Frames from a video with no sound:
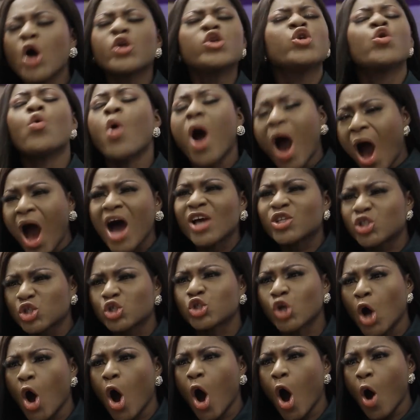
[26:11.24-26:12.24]
Oh, you are
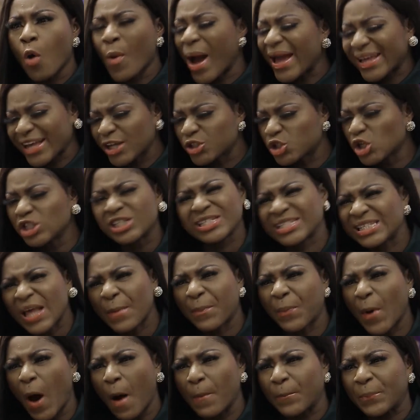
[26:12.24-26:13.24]
sure? Why can't you
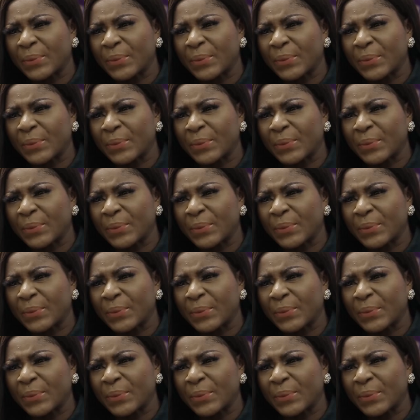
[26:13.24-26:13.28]
zip